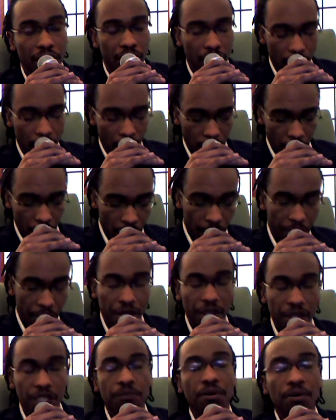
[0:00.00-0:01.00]
And here
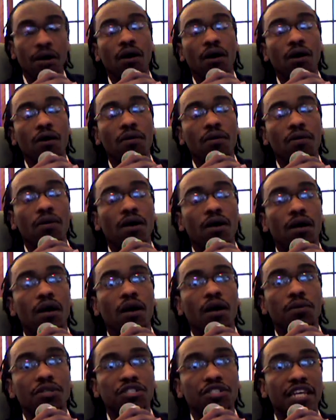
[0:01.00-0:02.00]
it is, Paul
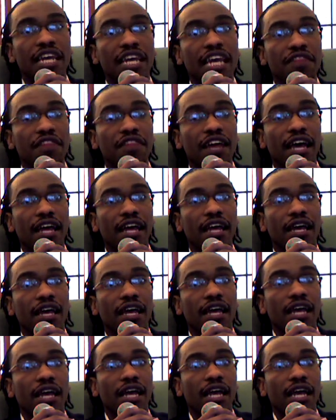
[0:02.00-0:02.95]
was saying that